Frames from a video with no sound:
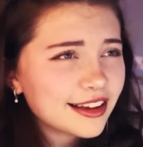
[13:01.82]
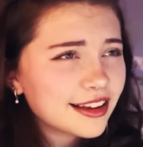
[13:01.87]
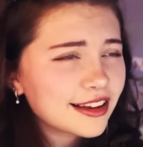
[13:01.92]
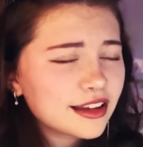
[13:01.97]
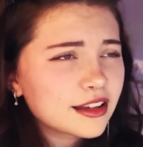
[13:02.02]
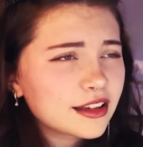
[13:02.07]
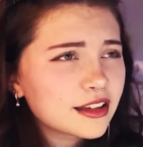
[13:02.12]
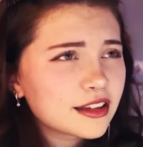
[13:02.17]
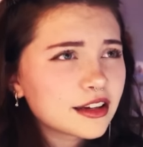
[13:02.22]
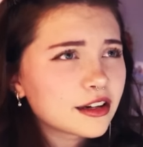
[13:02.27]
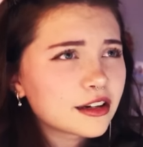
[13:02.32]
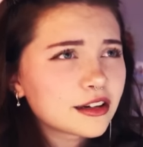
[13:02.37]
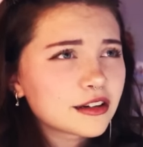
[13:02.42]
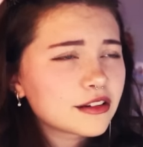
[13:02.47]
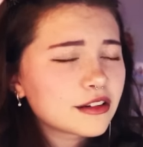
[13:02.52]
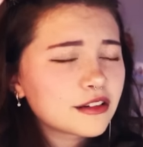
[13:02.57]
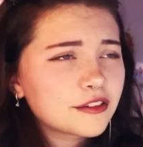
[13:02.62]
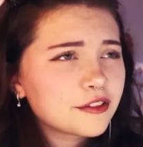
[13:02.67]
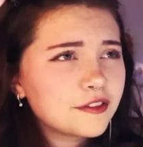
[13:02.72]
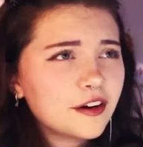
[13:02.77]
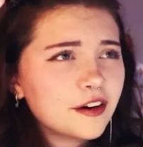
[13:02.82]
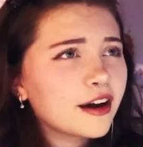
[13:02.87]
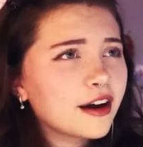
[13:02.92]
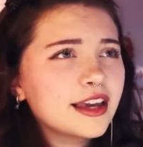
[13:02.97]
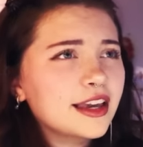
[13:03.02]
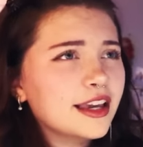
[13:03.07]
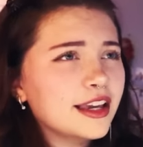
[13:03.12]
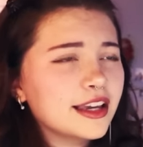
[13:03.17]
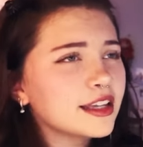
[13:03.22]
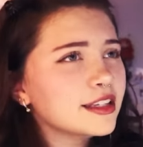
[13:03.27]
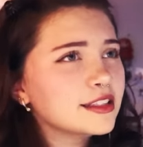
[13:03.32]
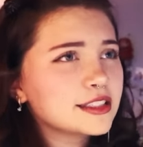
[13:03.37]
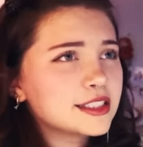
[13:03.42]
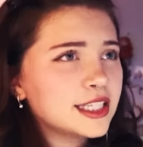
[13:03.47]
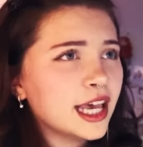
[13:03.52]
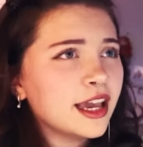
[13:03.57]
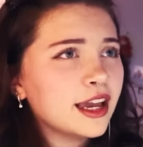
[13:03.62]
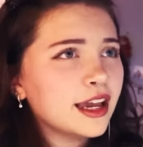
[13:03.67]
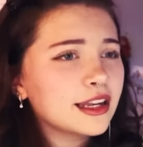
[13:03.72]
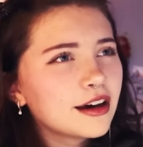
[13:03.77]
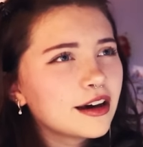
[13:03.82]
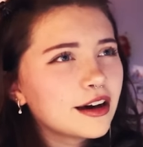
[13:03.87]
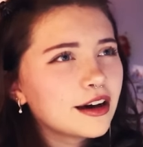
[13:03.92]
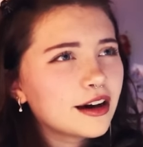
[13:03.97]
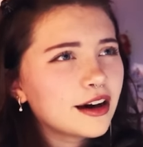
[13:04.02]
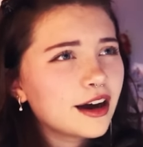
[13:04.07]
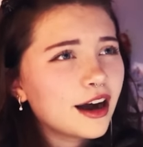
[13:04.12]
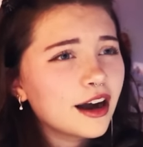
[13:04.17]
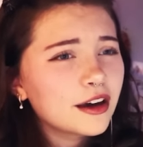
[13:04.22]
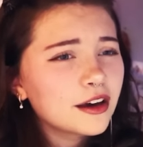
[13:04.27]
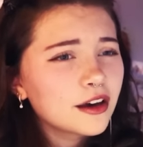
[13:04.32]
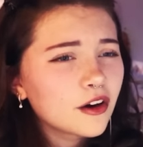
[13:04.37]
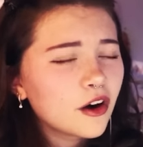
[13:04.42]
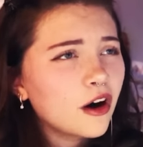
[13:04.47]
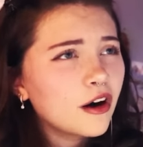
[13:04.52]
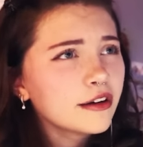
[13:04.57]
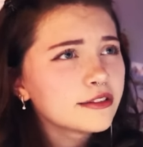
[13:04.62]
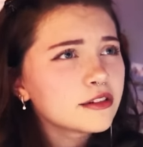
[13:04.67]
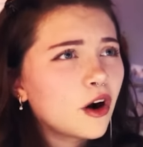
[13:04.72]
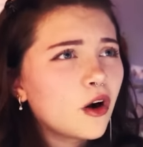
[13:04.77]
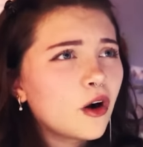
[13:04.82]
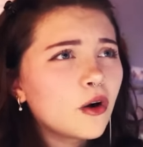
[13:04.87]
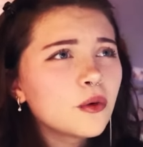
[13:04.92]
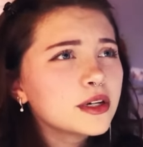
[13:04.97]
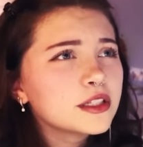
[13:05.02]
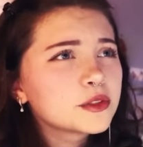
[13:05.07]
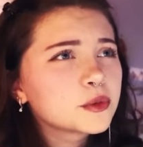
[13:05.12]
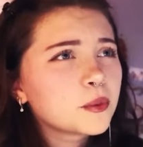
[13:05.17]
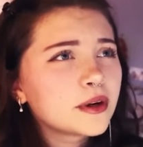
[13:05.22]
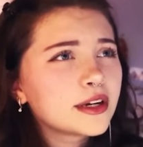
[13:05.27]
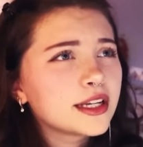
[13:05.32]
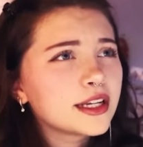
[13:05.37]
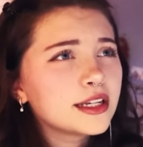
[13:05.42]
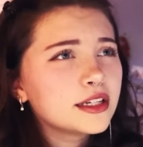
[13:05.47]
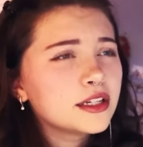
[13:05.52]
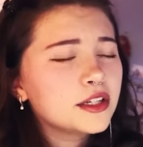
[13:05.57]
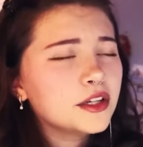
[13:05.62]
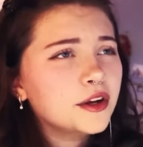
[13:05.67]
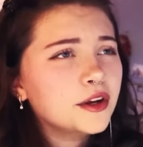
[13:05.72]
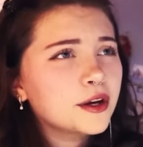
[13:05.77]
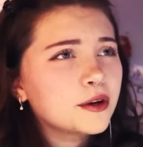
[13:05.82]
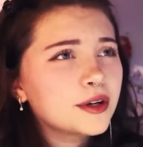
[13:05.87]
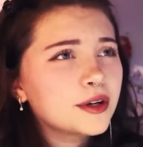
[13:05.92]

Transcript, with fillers: they're fucking insane. I've always wanted, you know, to